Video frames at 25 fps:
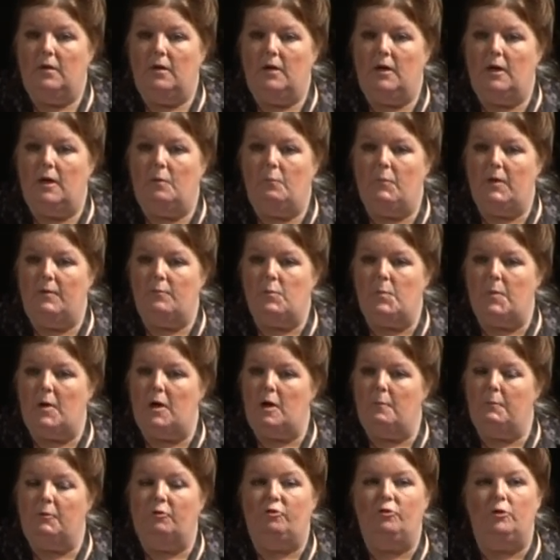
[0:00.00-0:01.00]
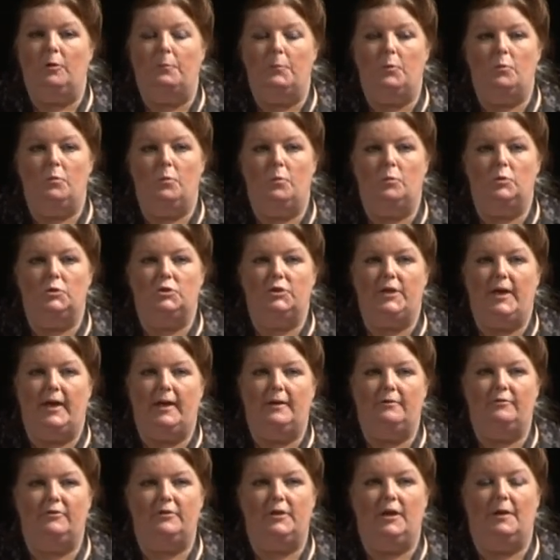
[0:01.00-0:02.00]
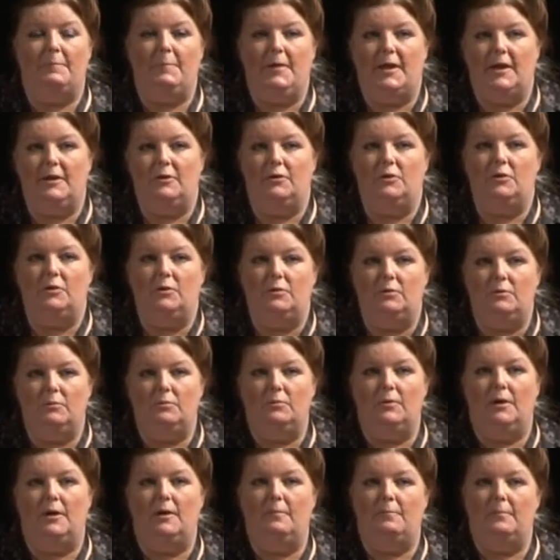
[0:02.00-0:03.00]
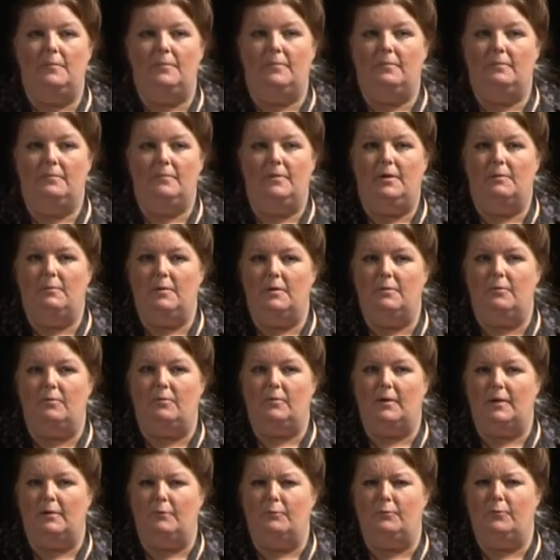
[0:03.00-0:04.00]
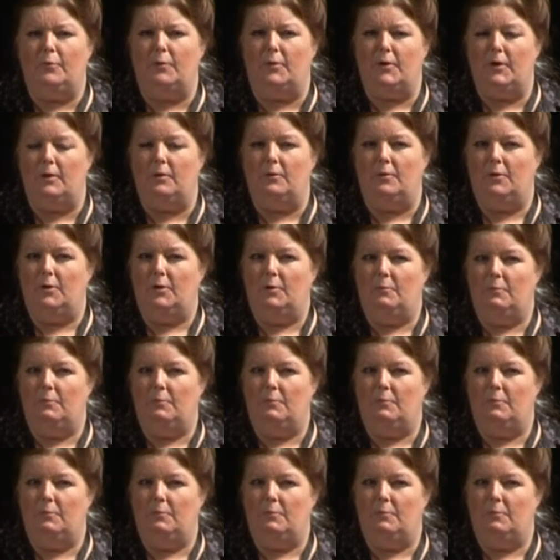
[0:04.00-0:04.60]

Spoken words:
We have a barbershop quartet come in who I won't sing for you,